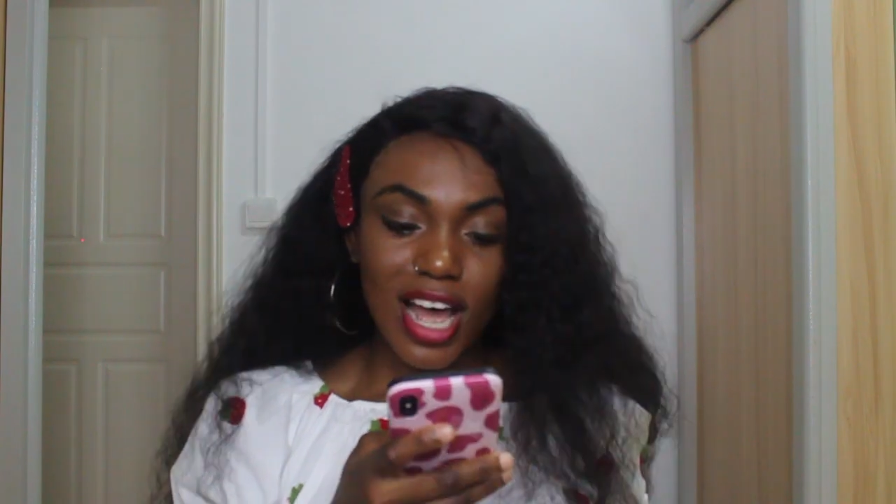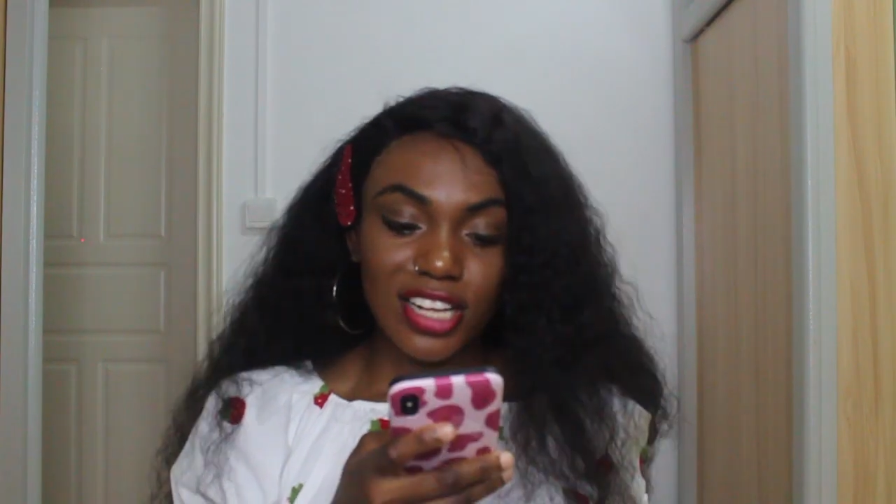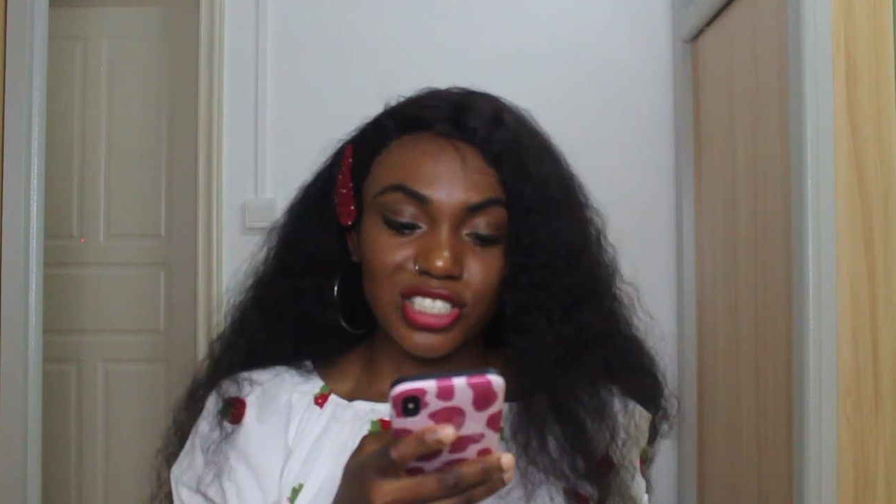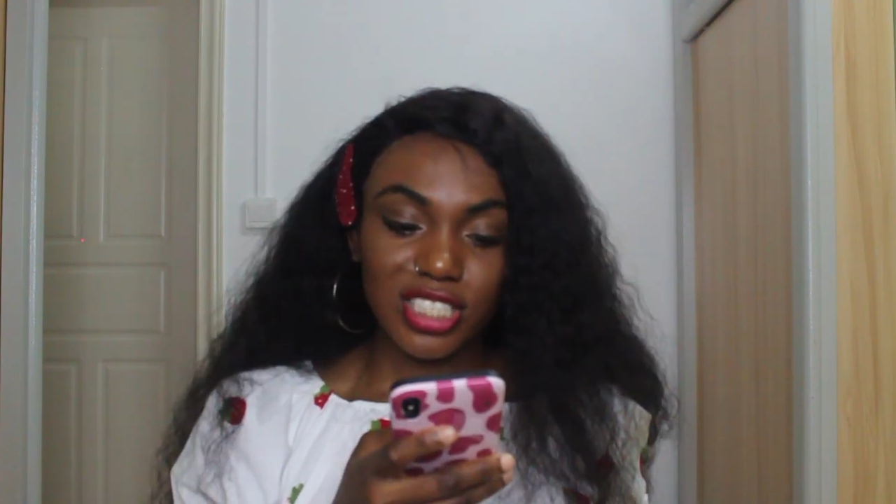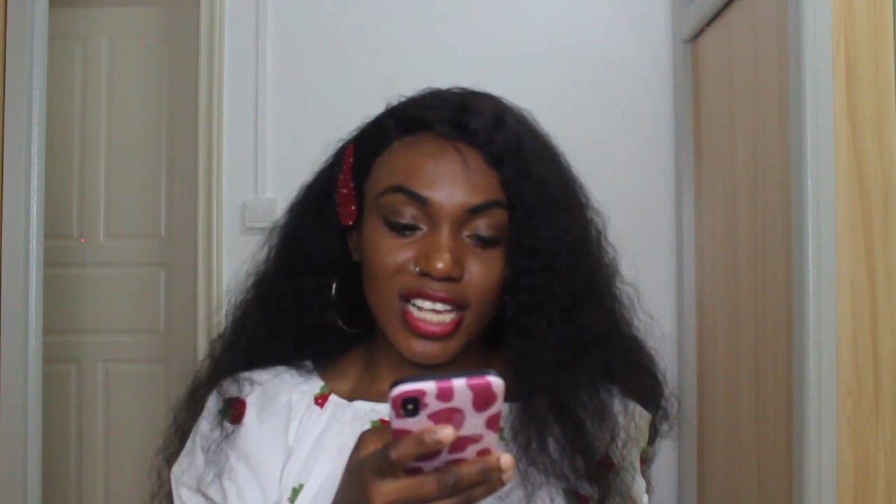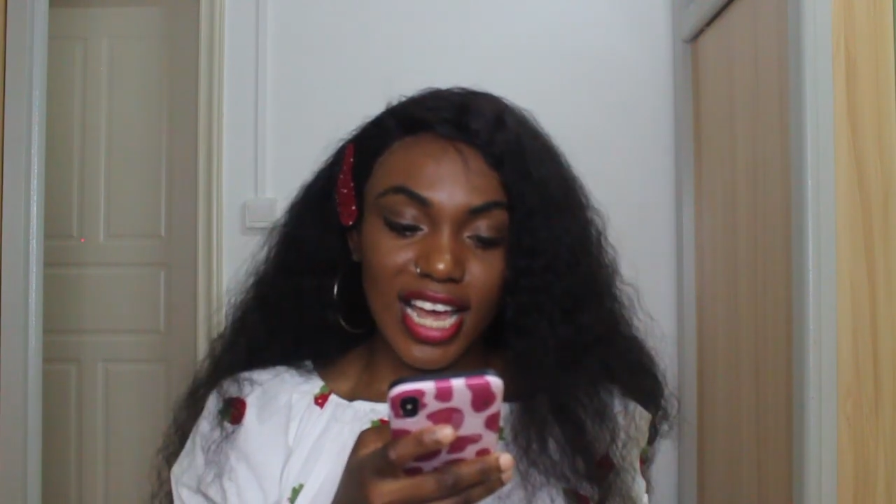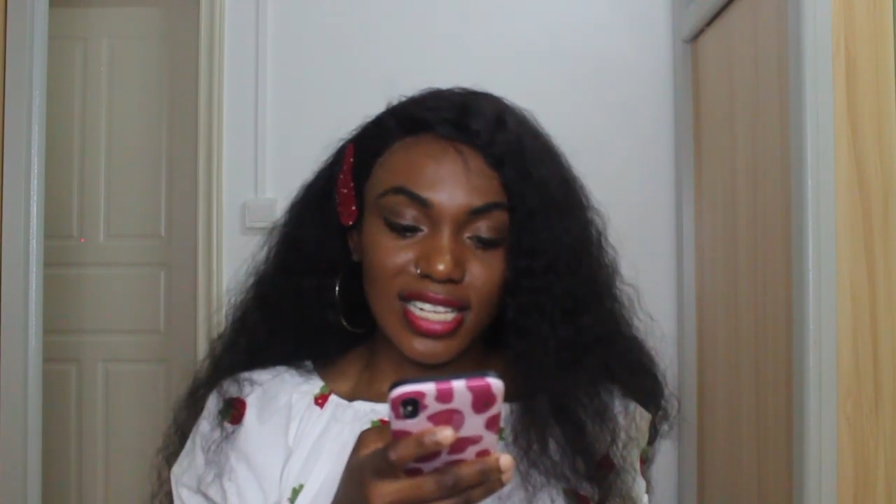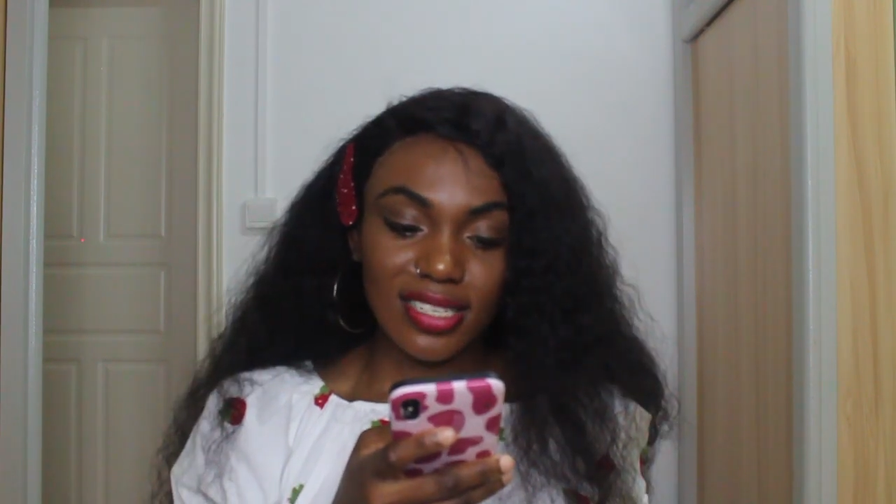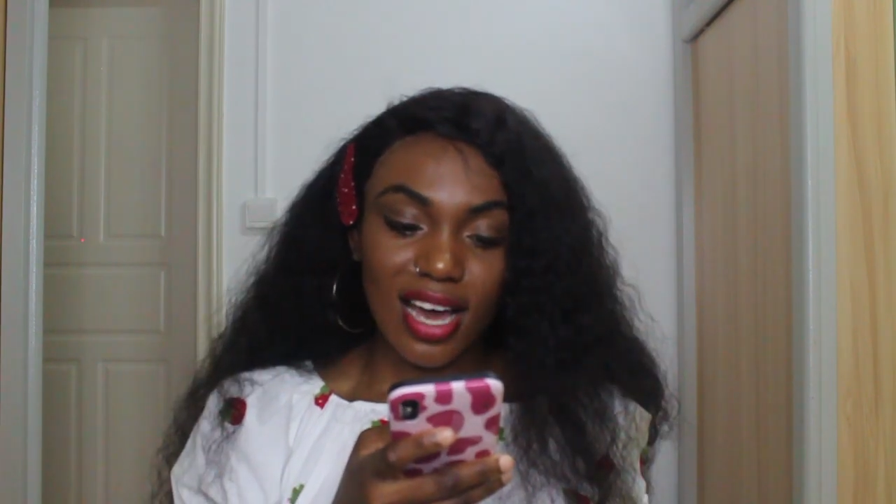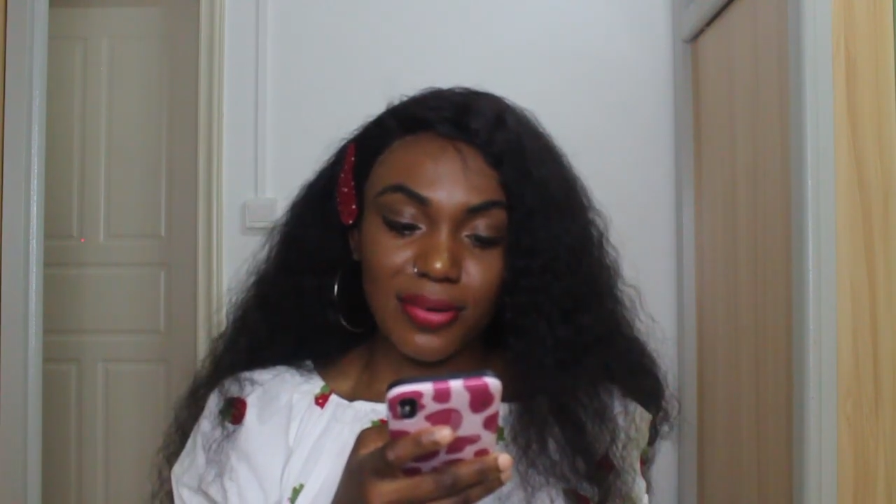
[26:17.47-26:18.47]
Patch
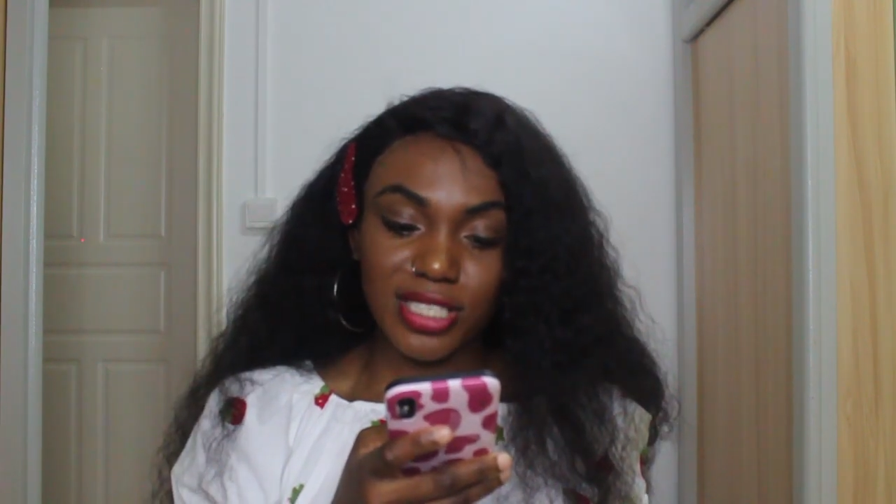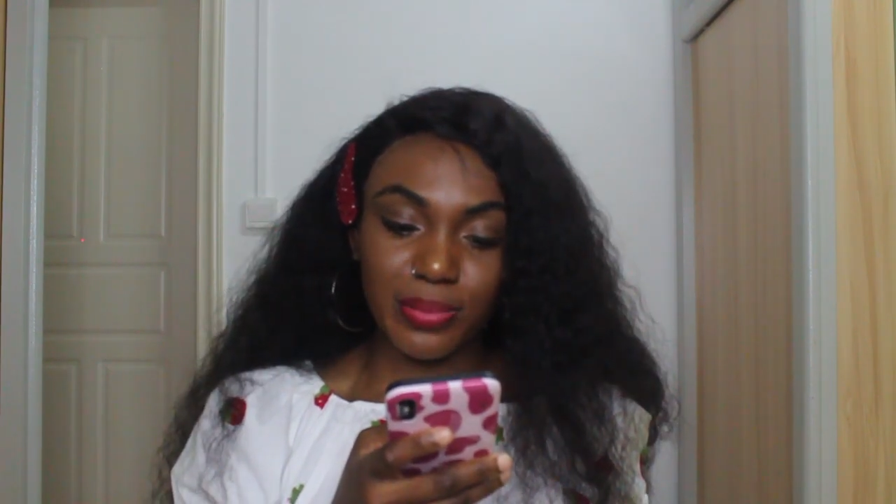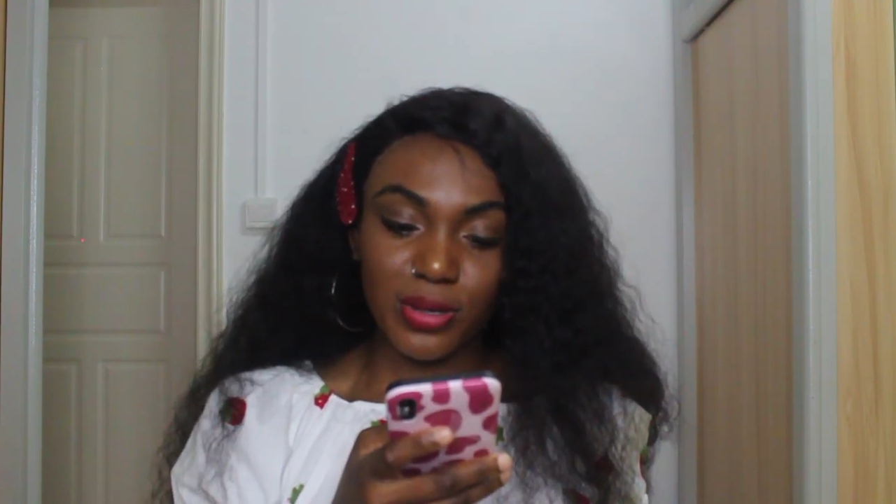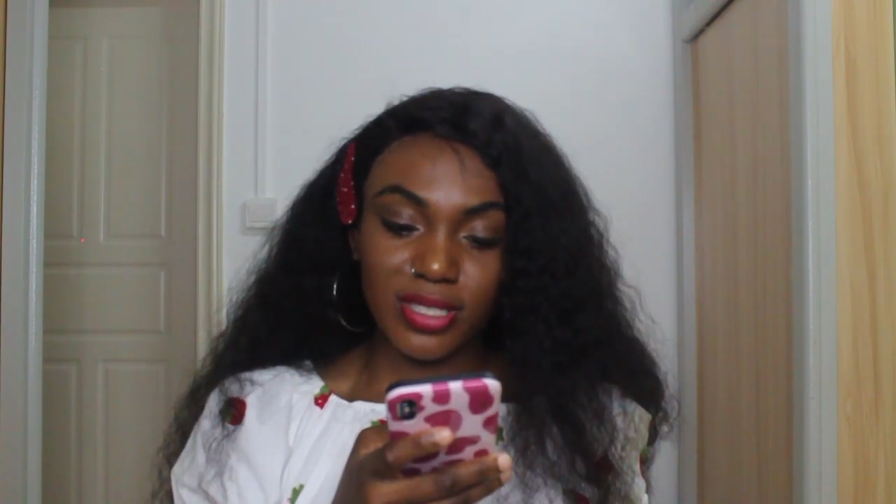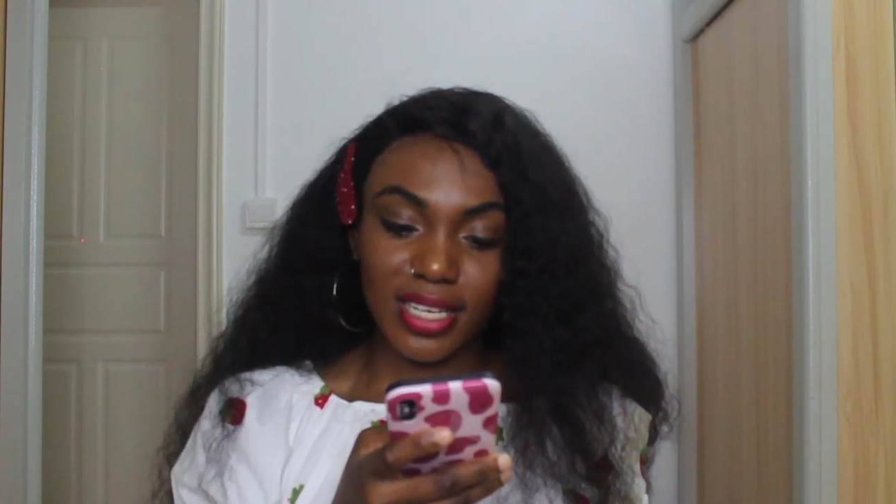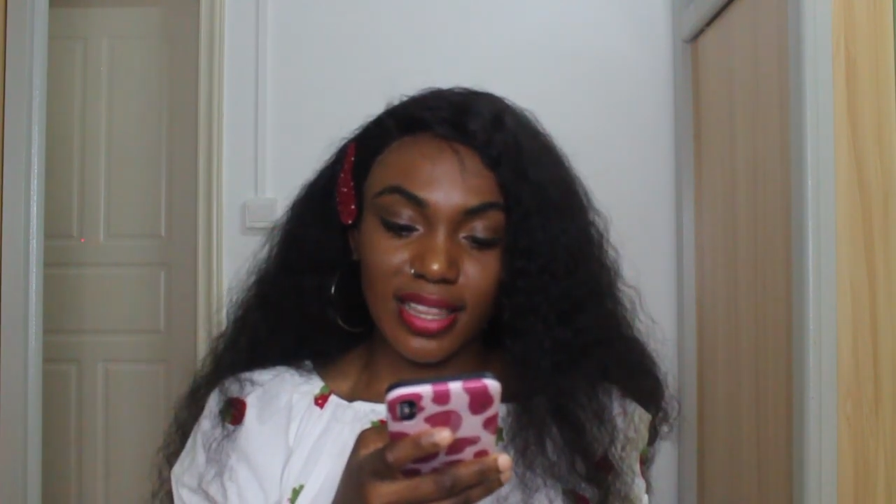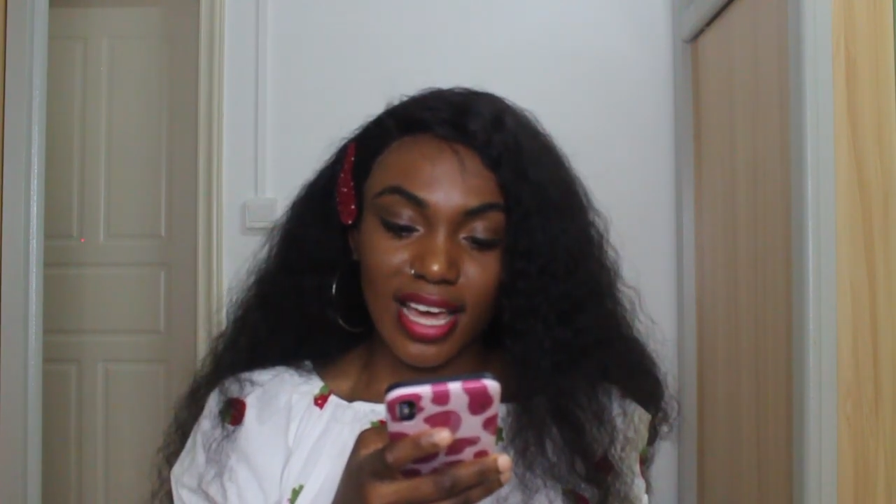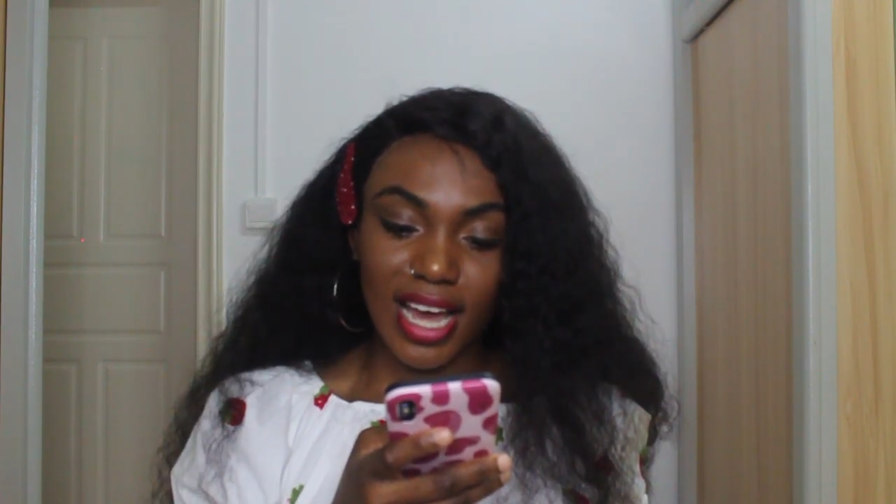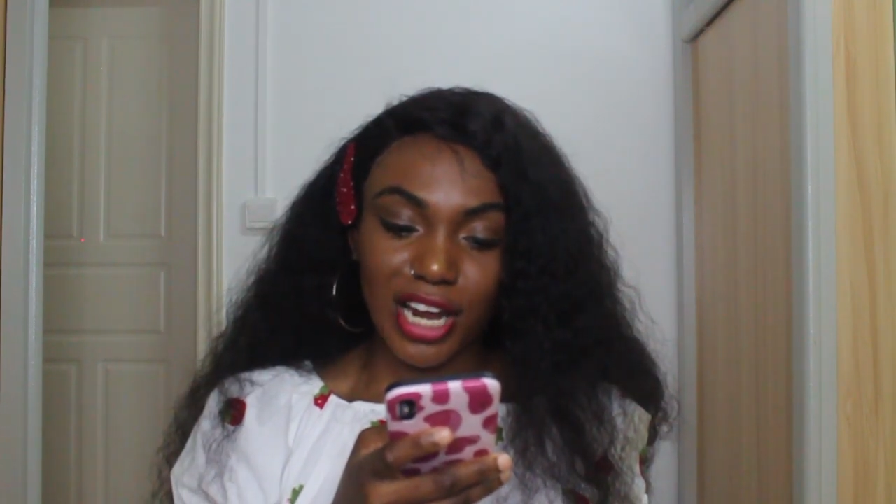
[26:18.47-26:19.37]
said, how is the music there?